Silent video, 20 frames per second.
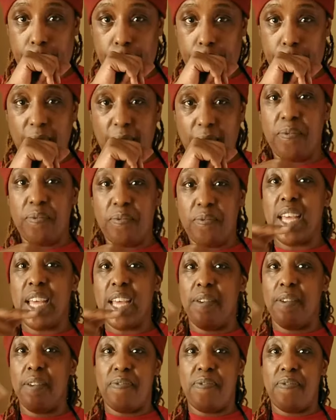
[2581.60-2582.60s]
for the
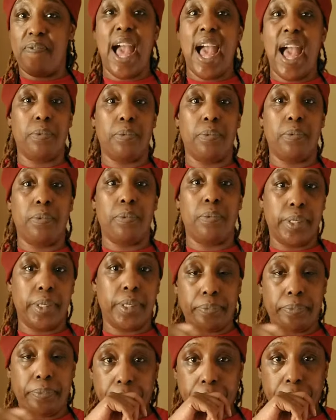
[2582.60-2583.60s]
final one.
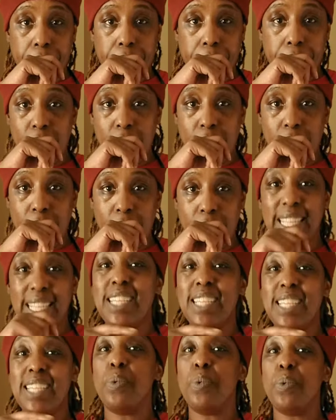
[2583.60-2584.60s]
That's
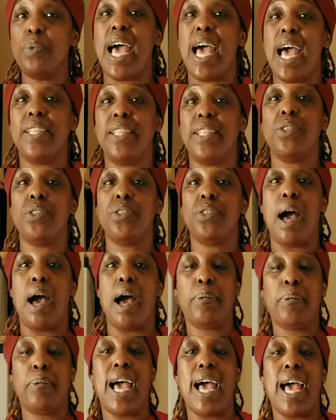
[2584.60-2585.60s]
what I do. I put
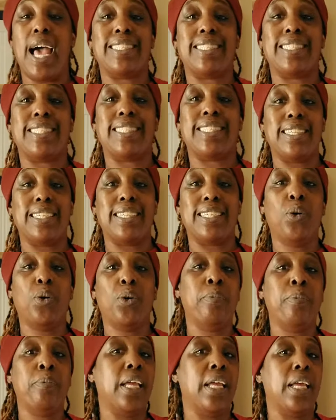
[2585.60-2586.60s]
out a Zoom
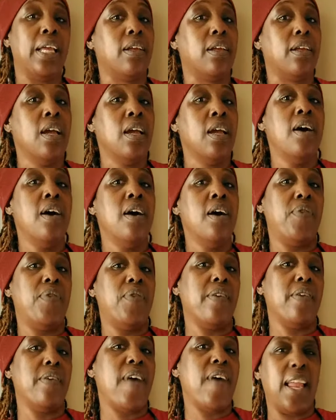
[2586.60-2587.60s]
link for the
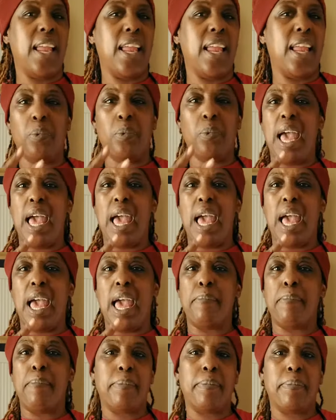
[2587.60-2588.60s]
final one. We have maybe
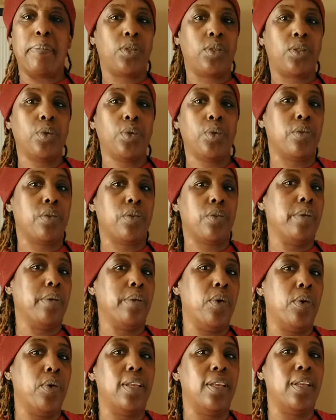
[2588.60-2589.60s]
2 or 3 more
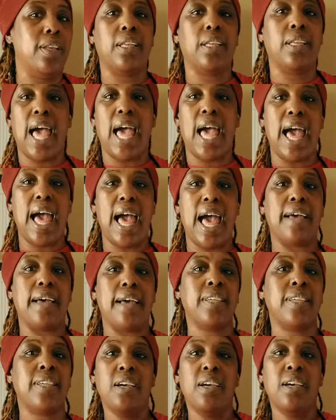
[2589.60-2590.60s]
little lives.
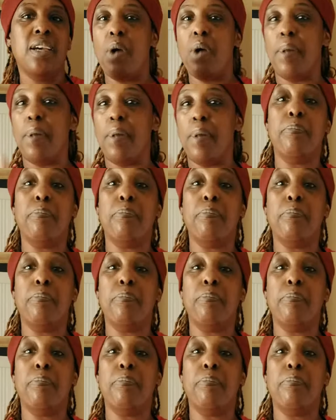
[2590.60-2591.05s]
Well,